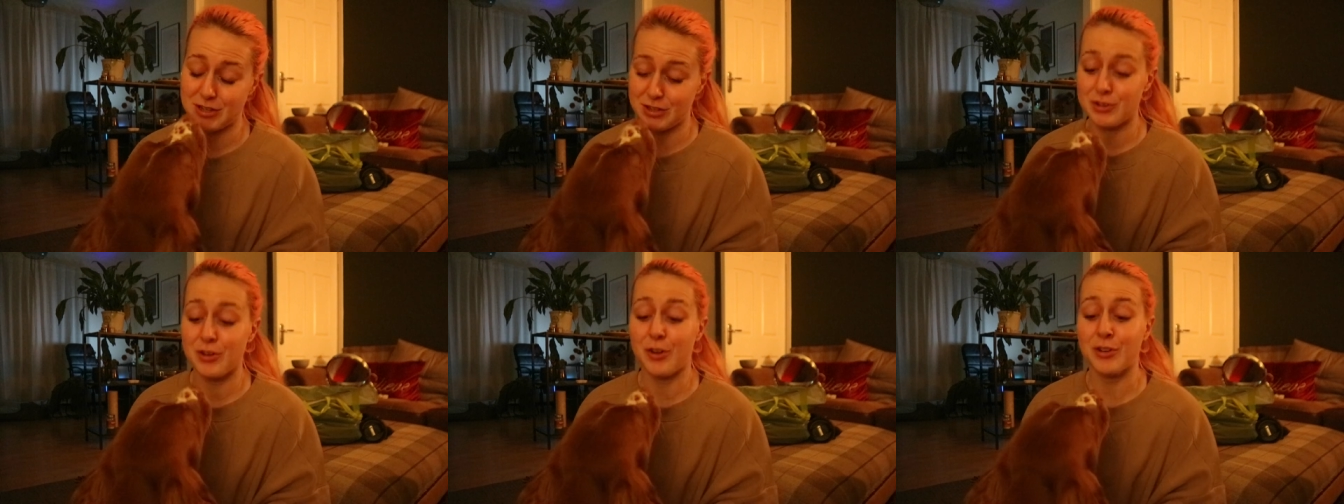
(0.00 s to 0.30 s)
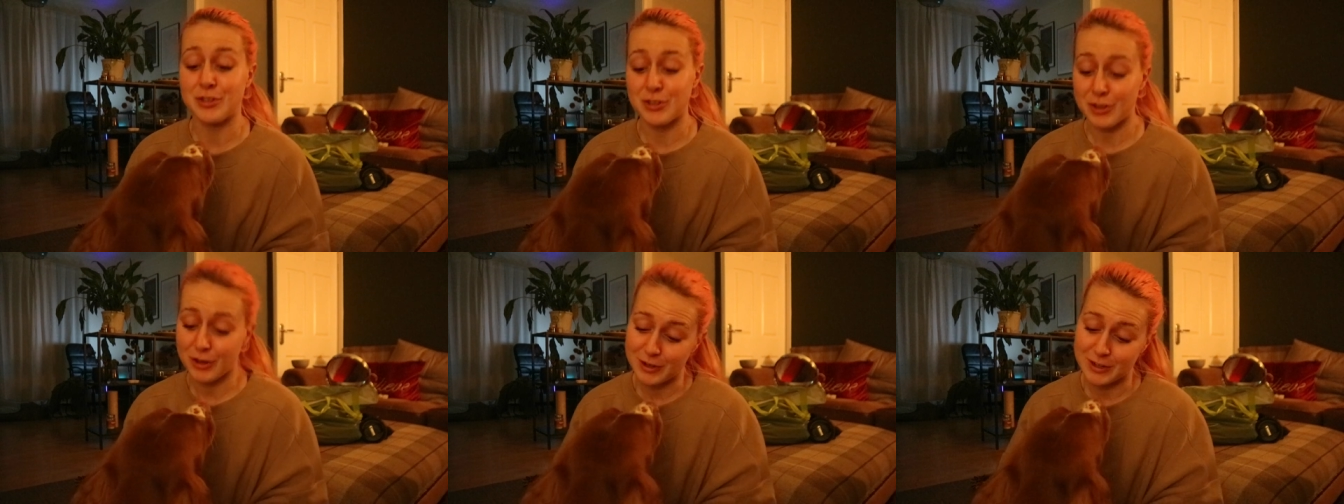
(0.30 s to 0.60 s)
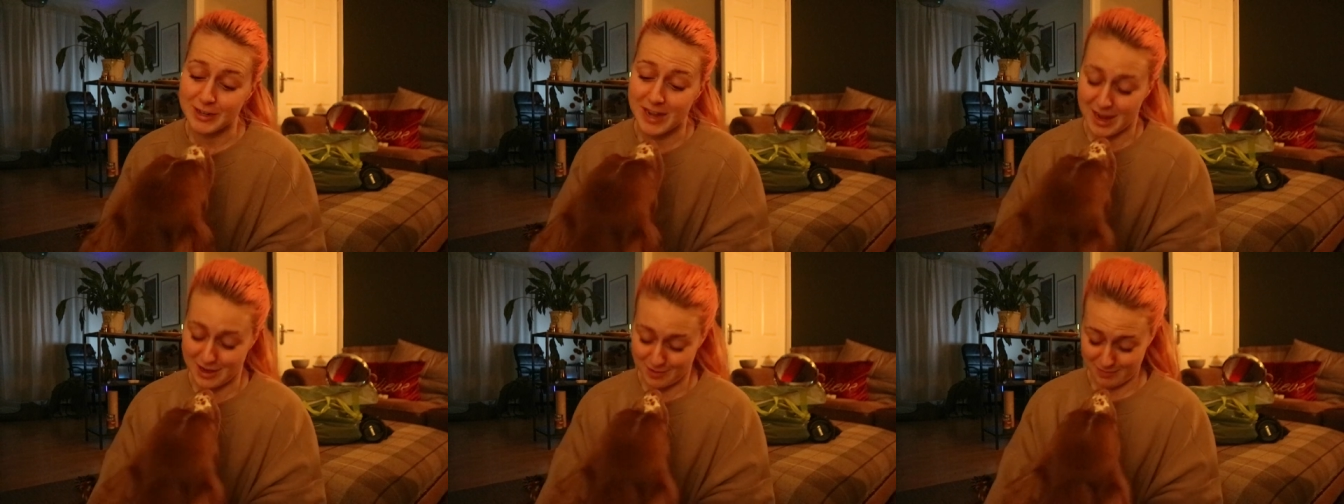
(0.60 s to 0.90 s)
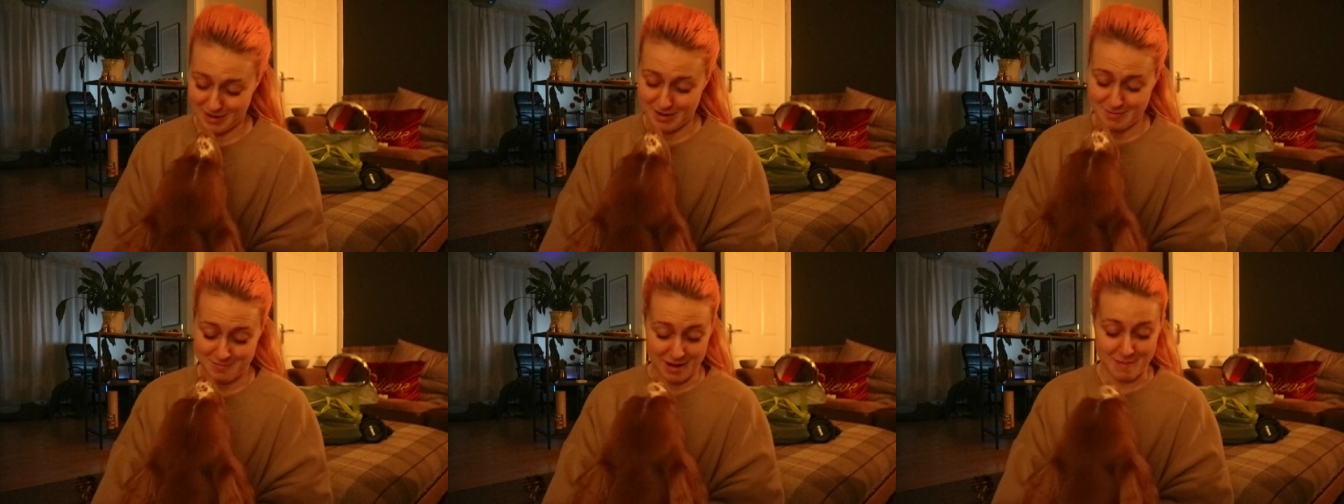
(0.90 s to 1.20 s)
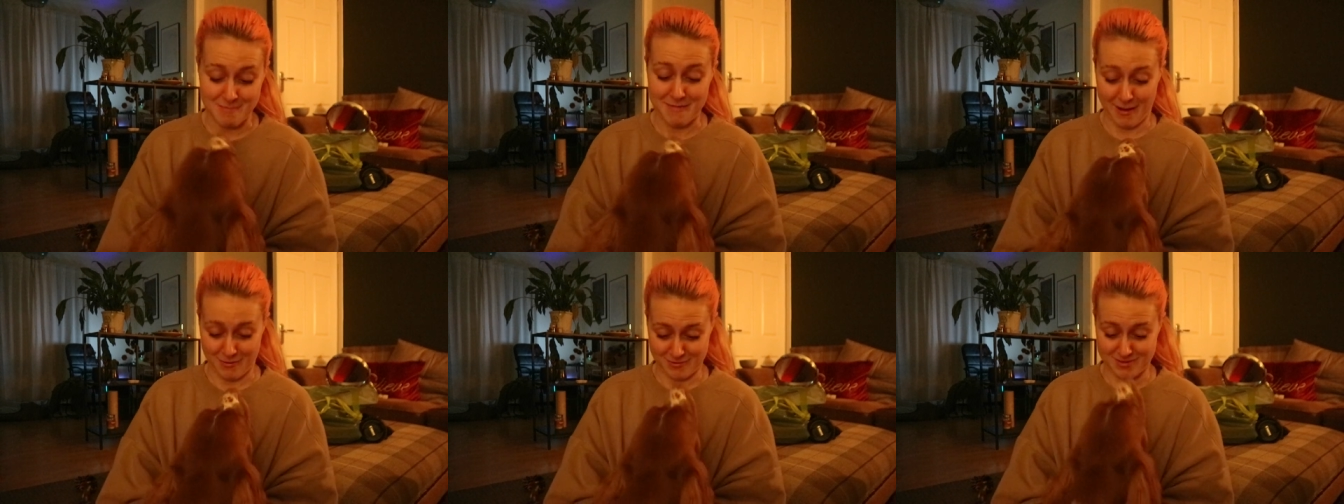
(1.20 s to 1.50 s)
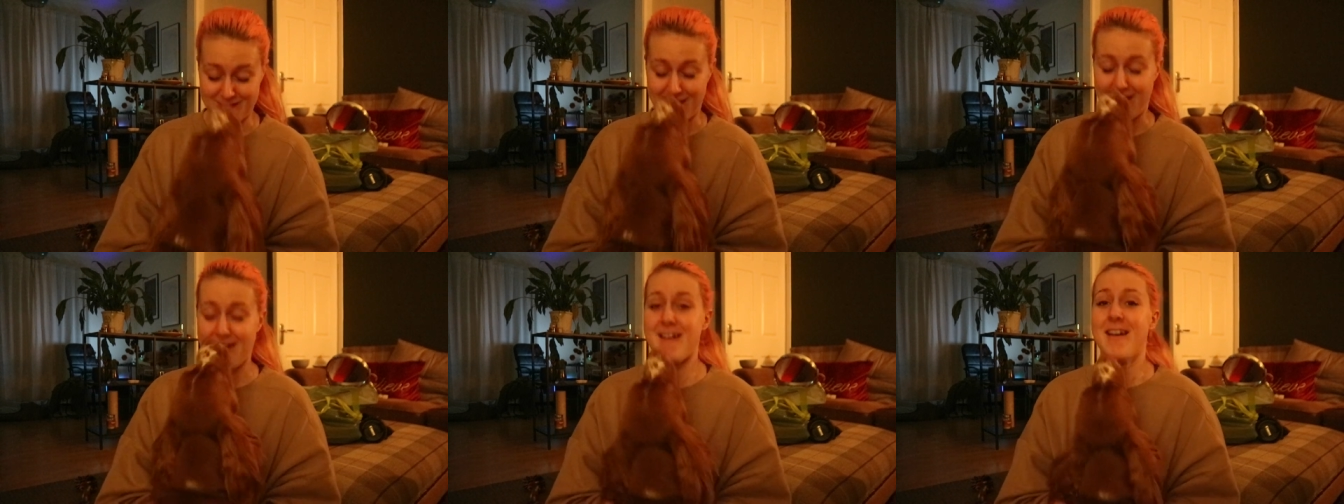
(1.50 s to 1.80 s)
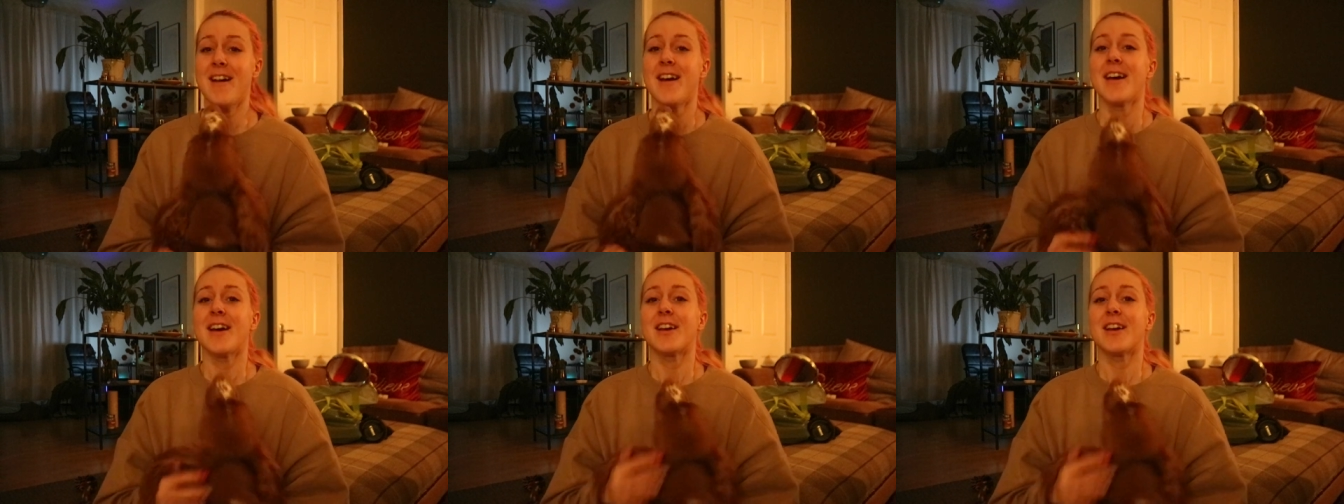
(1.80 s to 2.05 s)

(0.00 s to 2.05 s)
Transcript: your tongue nearly went in my mouth there,